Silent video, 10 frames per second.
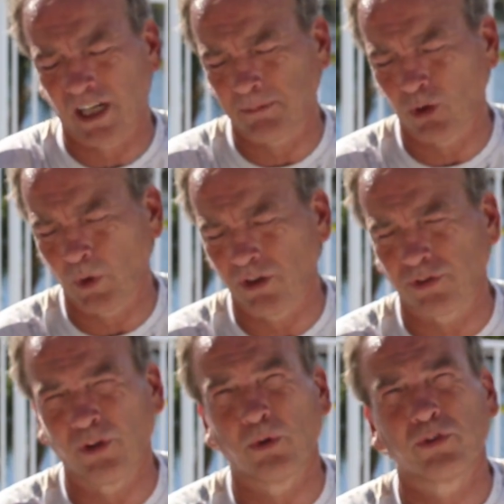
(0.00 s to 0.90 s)
the
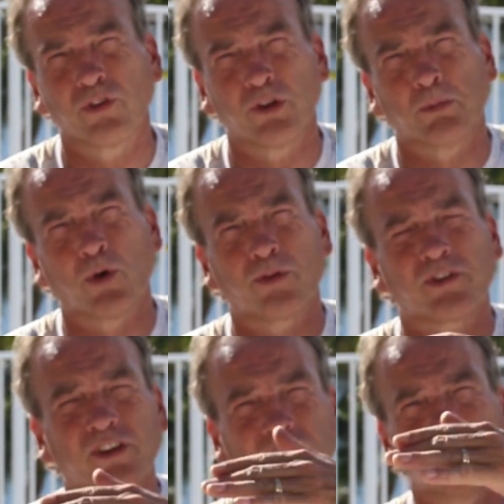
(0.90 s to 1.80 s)
whale's nose. So they're
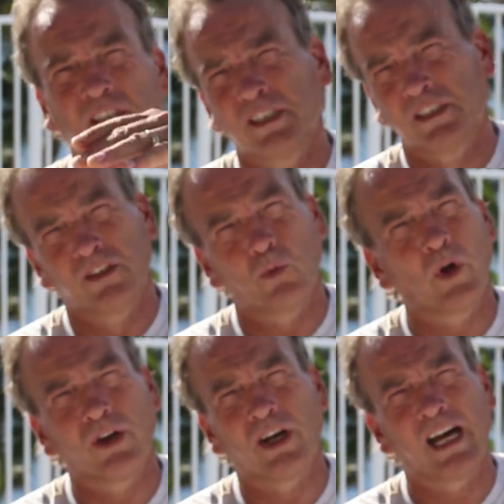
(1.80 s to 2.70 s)
both, the
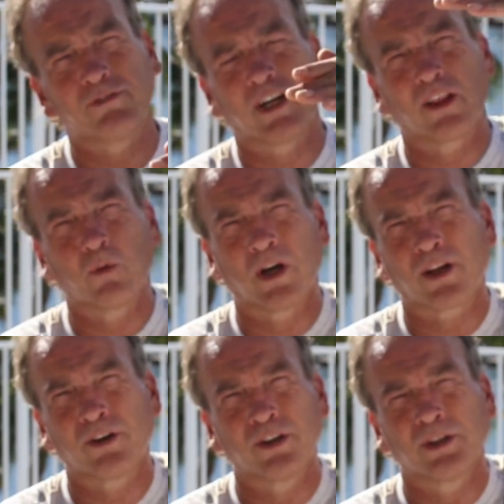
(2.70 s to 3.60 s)
whale half out of the
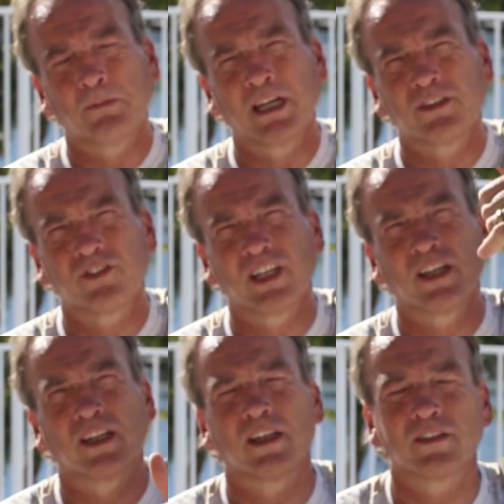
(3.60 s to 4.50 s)
water and the man
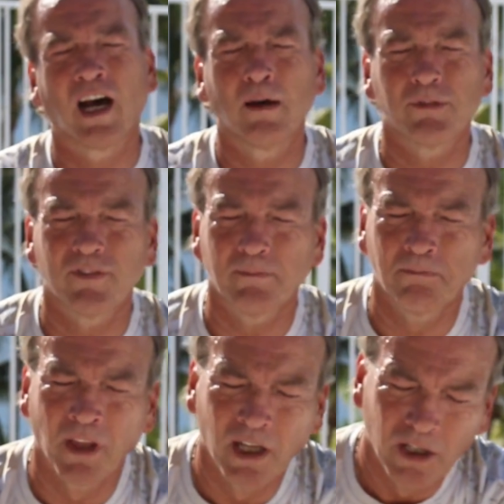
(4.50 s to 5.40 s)
standing on top of him.
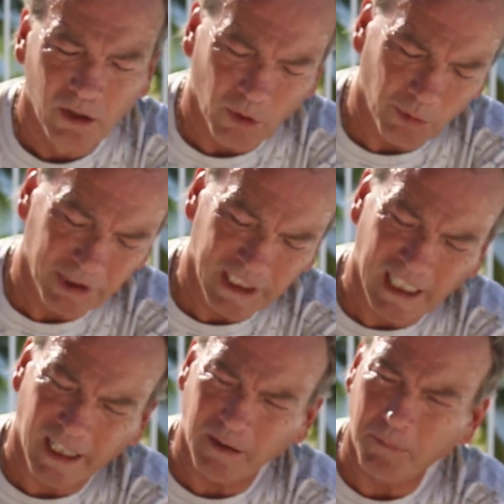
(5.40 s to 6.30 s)
Well, when they
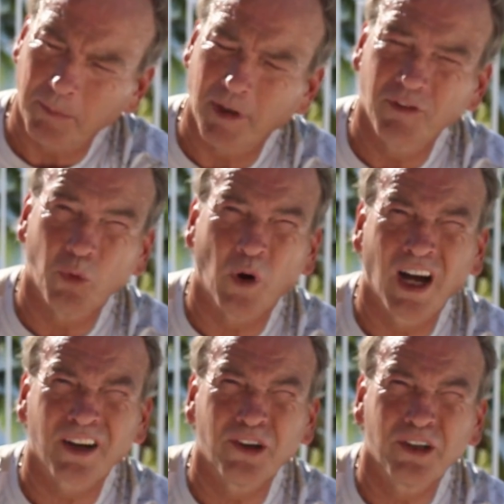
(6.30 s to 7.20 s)
got up above the
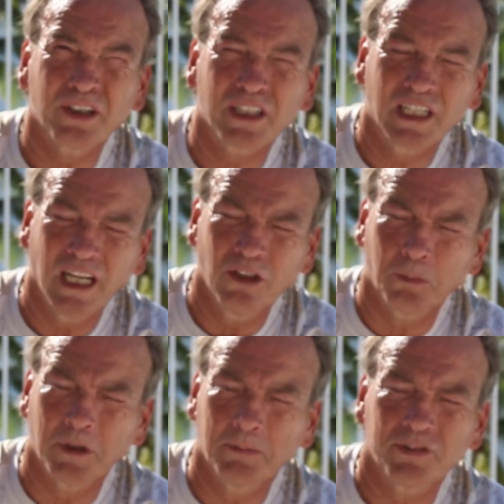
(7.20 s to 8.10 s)
water,
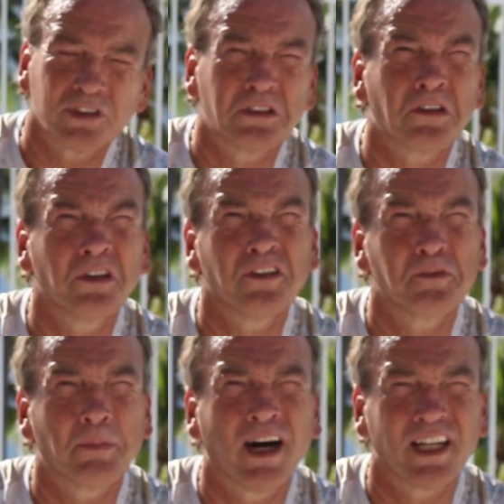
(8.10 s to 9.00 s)
Keto purposely turned
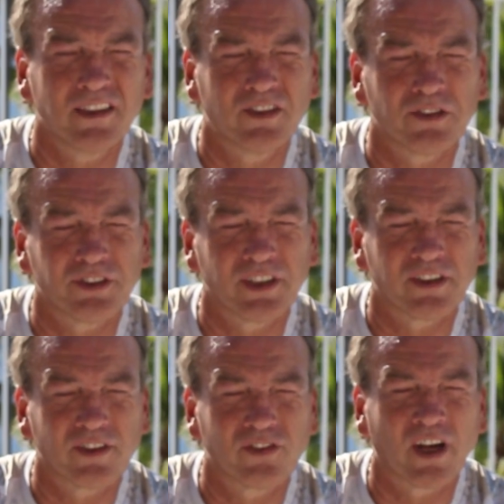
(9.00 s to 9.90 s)
his body, tilted it
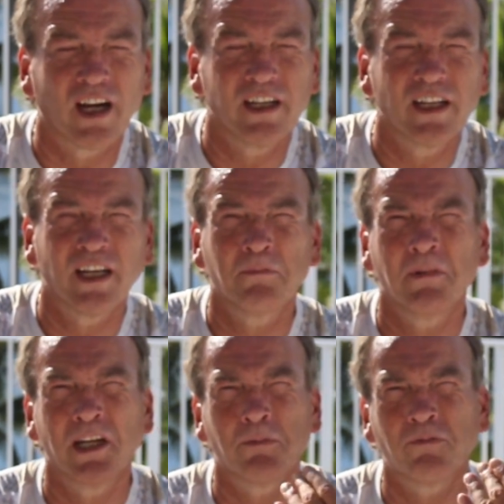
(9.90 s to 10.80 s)
to the side, and
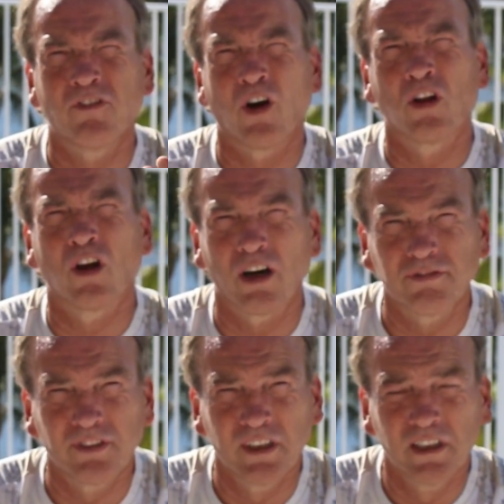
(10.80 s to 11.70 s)
made him fall
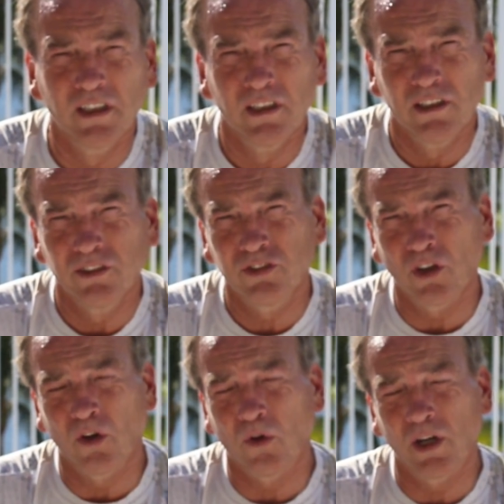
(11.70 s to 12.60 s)
off.
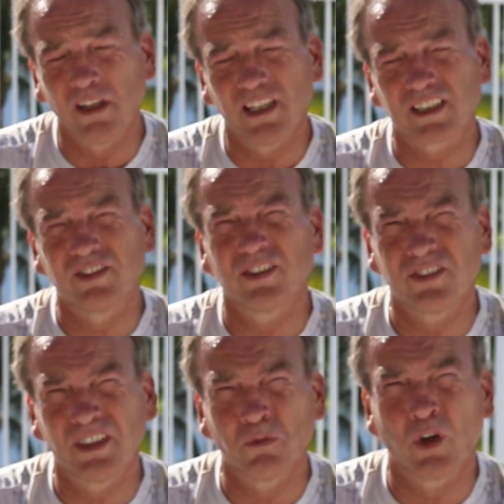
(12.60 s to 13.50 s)
So
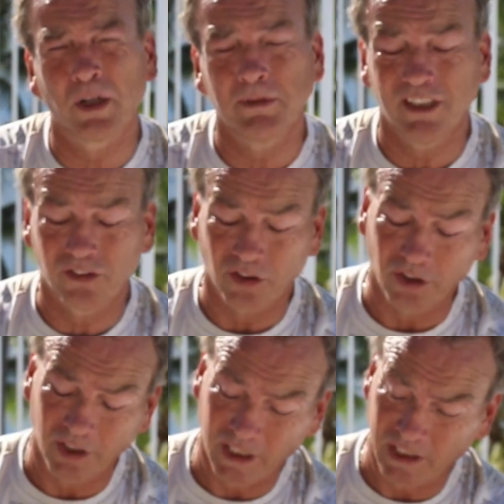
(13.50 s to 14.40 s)
Alexis didn't want to be
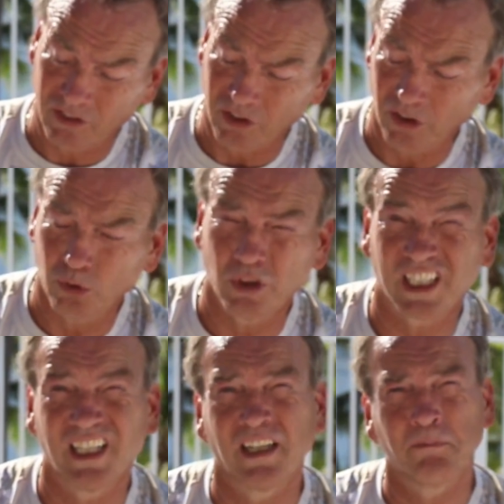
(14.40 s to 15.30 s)
deterred. He's going to do it
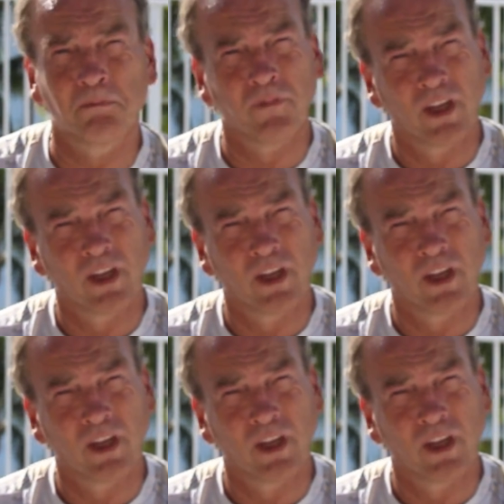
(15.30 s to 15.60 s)
again.